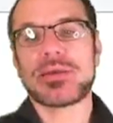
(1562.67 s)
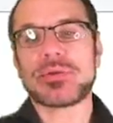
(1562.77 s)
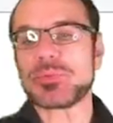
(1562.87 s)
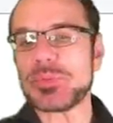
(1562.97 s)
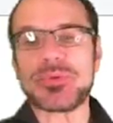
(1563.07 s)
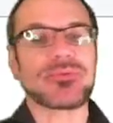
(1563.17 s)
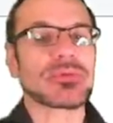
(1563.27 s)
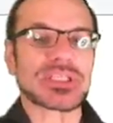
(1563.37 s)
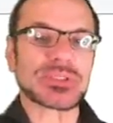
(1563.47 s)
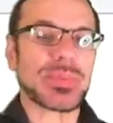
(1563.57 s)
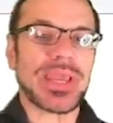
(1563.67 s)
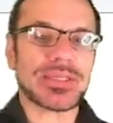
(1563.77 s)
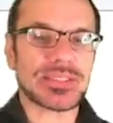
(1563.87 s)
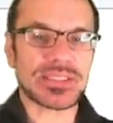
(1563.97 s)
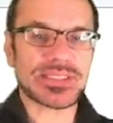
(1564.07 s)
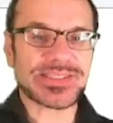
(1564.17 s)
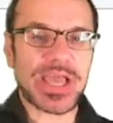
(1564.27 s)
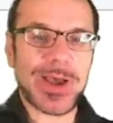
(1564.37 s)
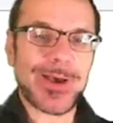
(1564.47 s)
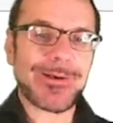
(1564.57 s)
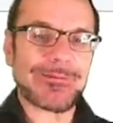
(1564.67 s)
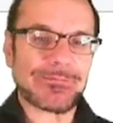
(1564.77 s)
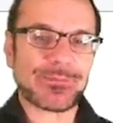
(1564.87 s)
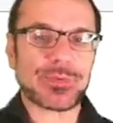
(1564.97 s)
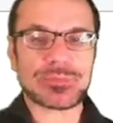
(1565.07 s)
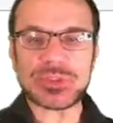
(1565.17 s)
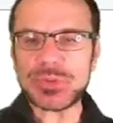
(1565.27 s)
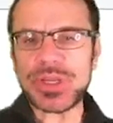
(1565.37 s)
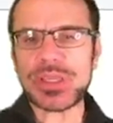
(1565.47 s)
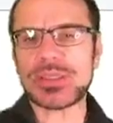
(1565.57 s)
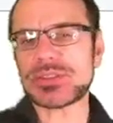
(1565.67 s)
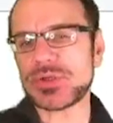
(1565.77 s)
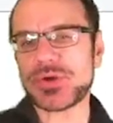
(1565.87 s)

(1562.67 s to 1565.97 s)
removing spaces from strings,